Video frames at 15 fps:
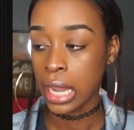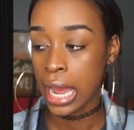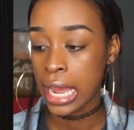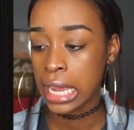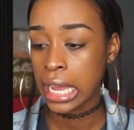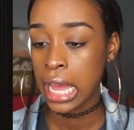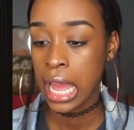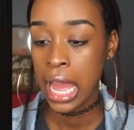
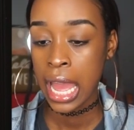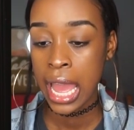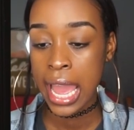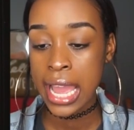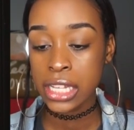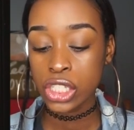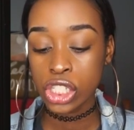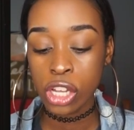Like,
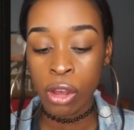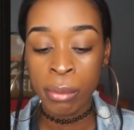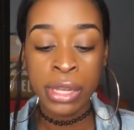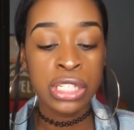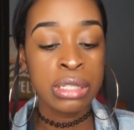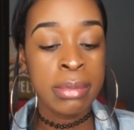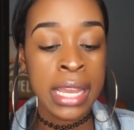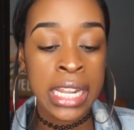it's so
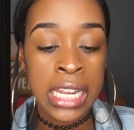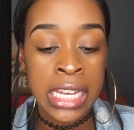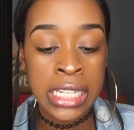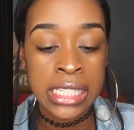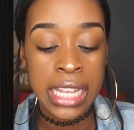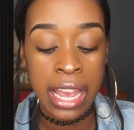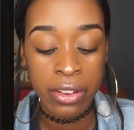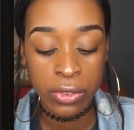much
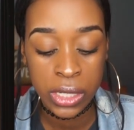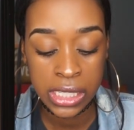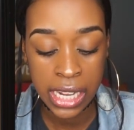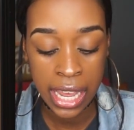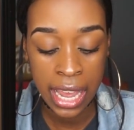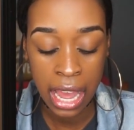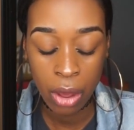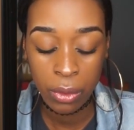maintenance. Every
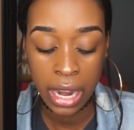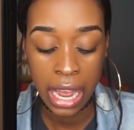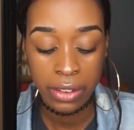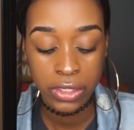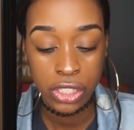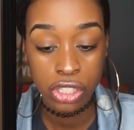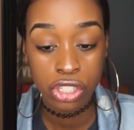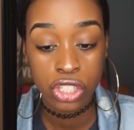day I would
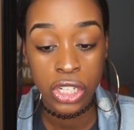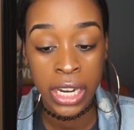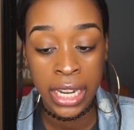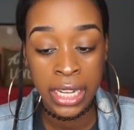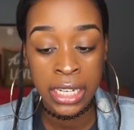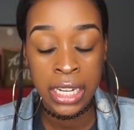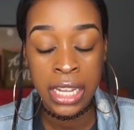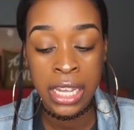have to
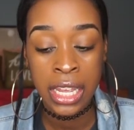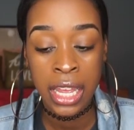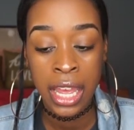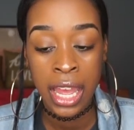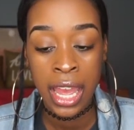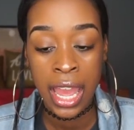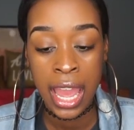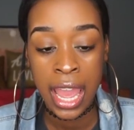straighten it
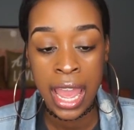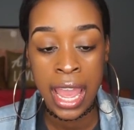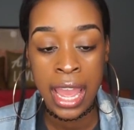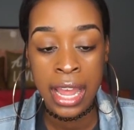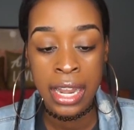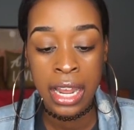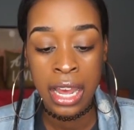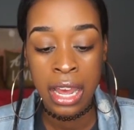
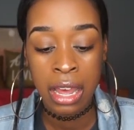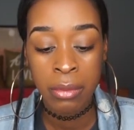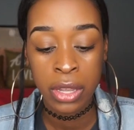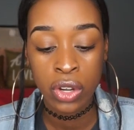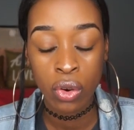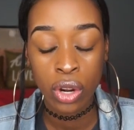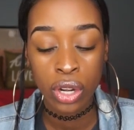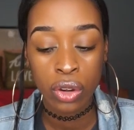and
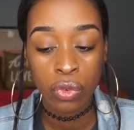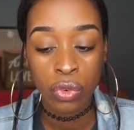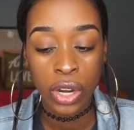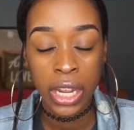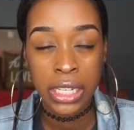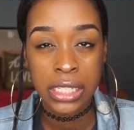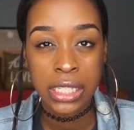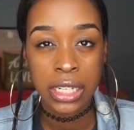in order for
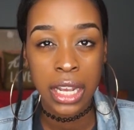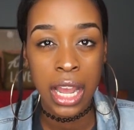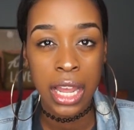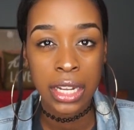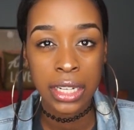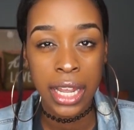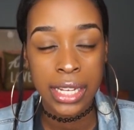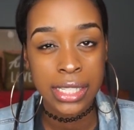it to
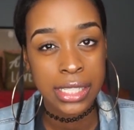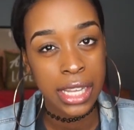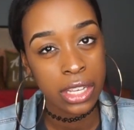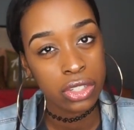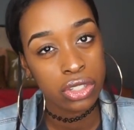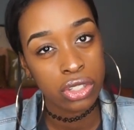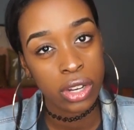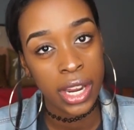kind of like
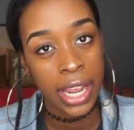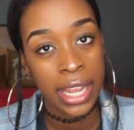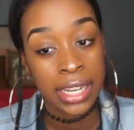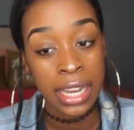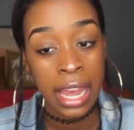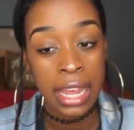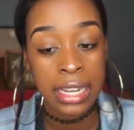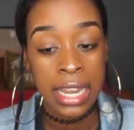stay straight
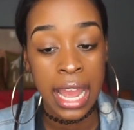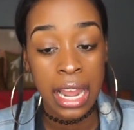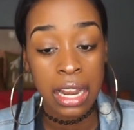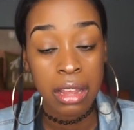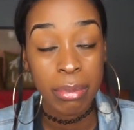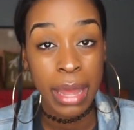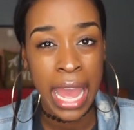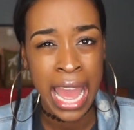and not nat
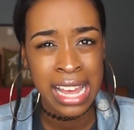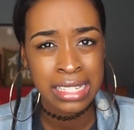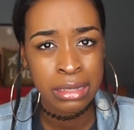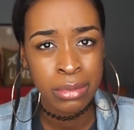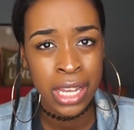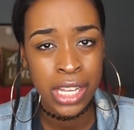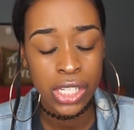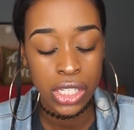up as
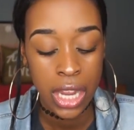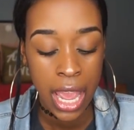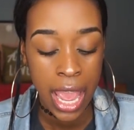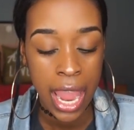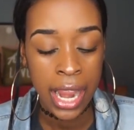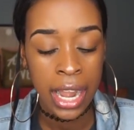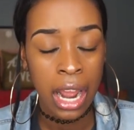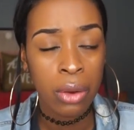much.
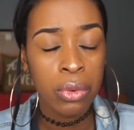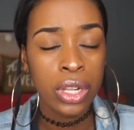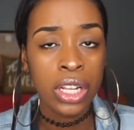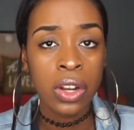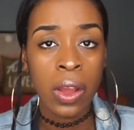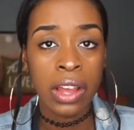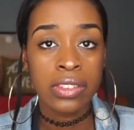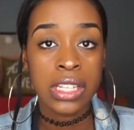And I really
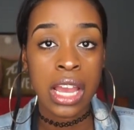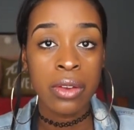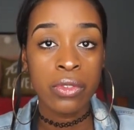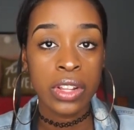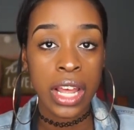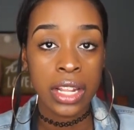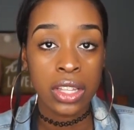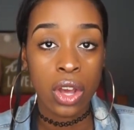don't have time
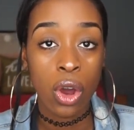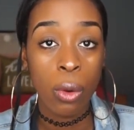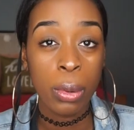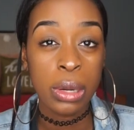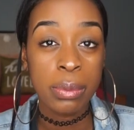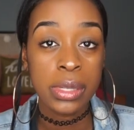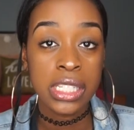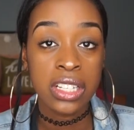for that. The whole
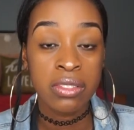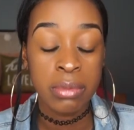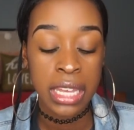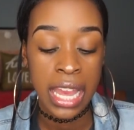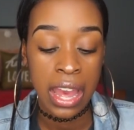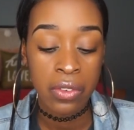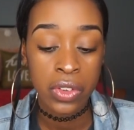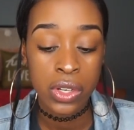purpose of
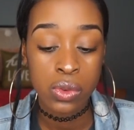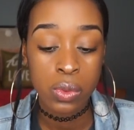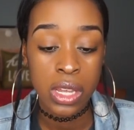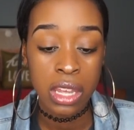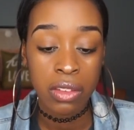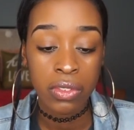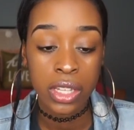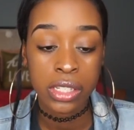me having a
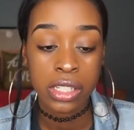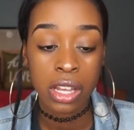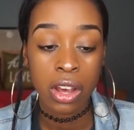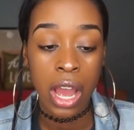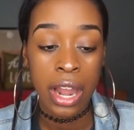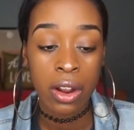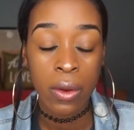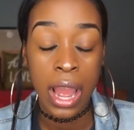weave is so
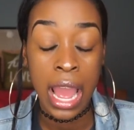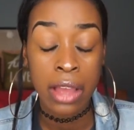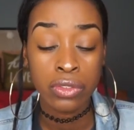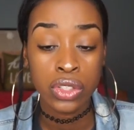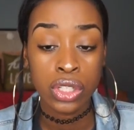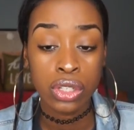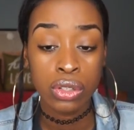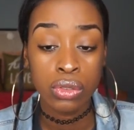I don't
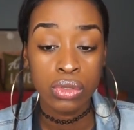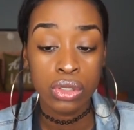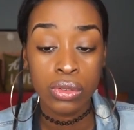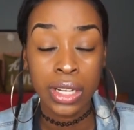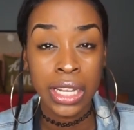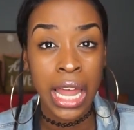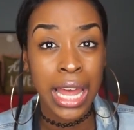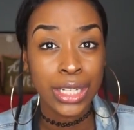have to
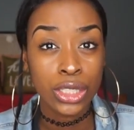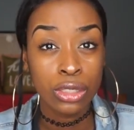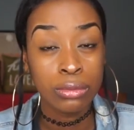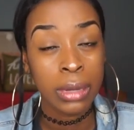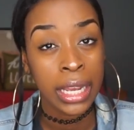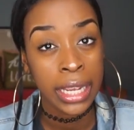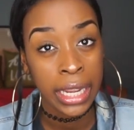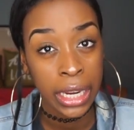do a lot to
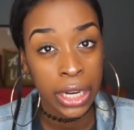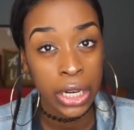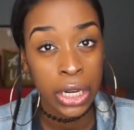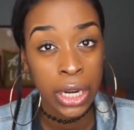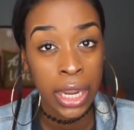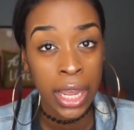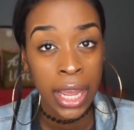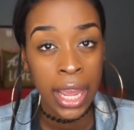my
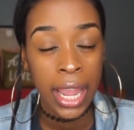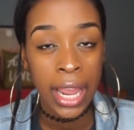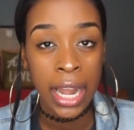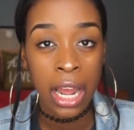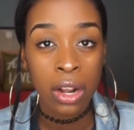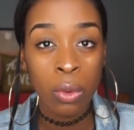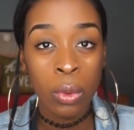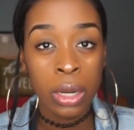hair and
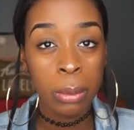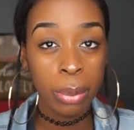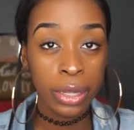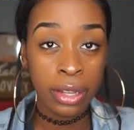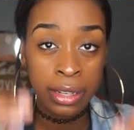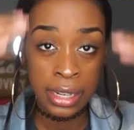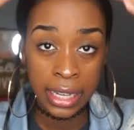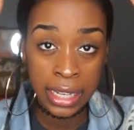I don't want to
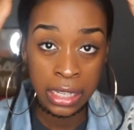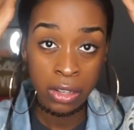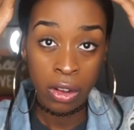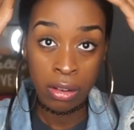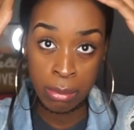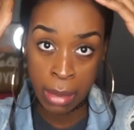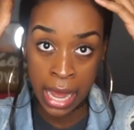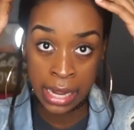put heat
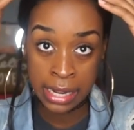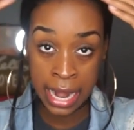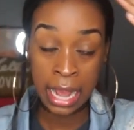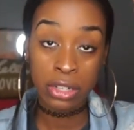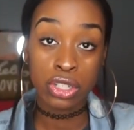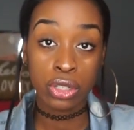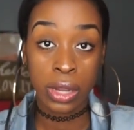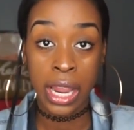on my
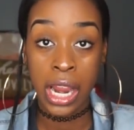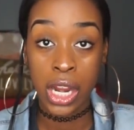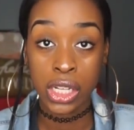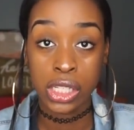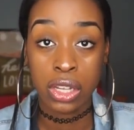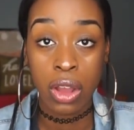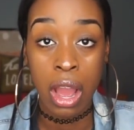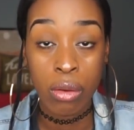natural
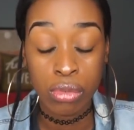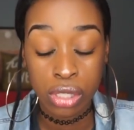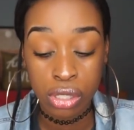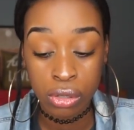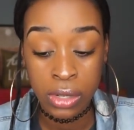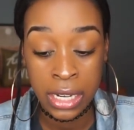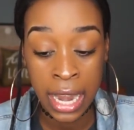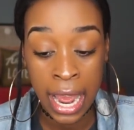hair. So I was
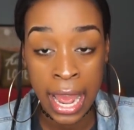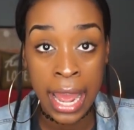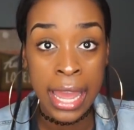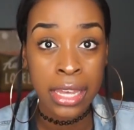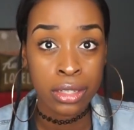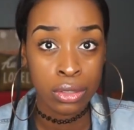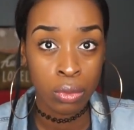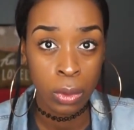doing that
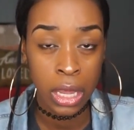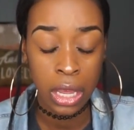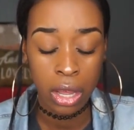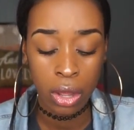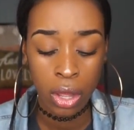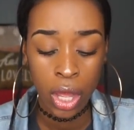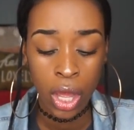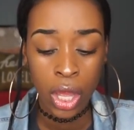as
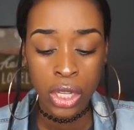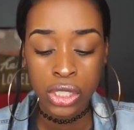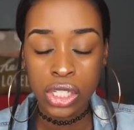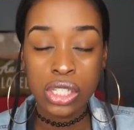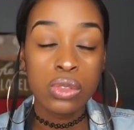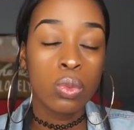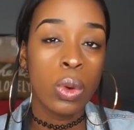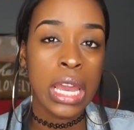well,
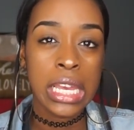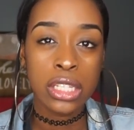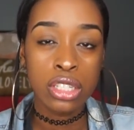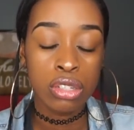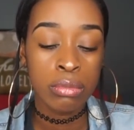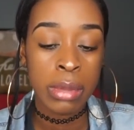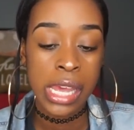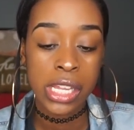just way
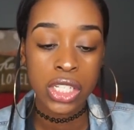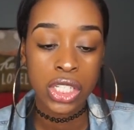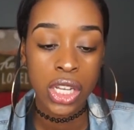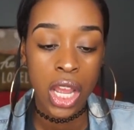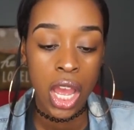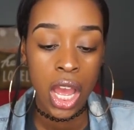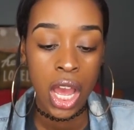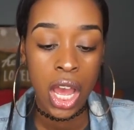too much.
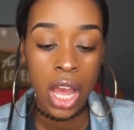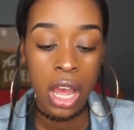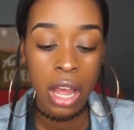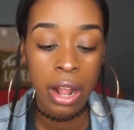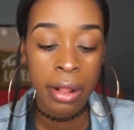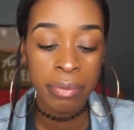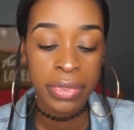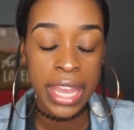
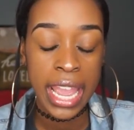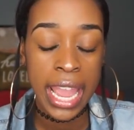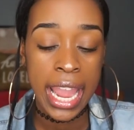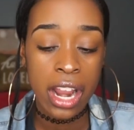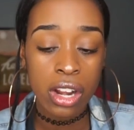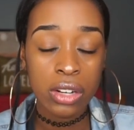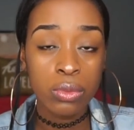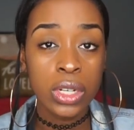The
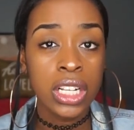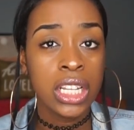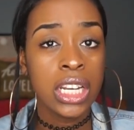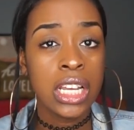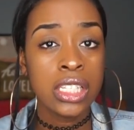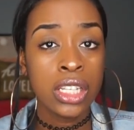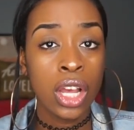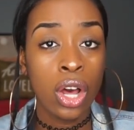hair really
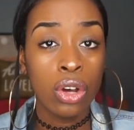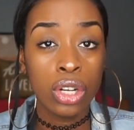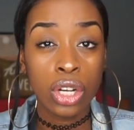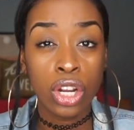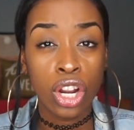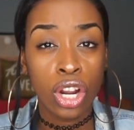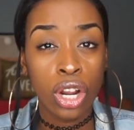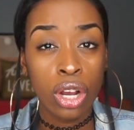doesn't hold
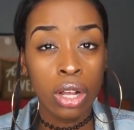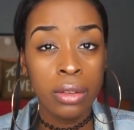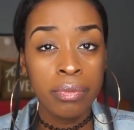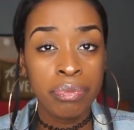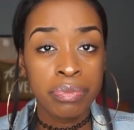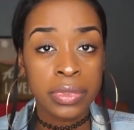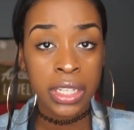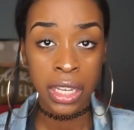a
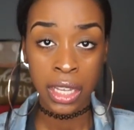curl.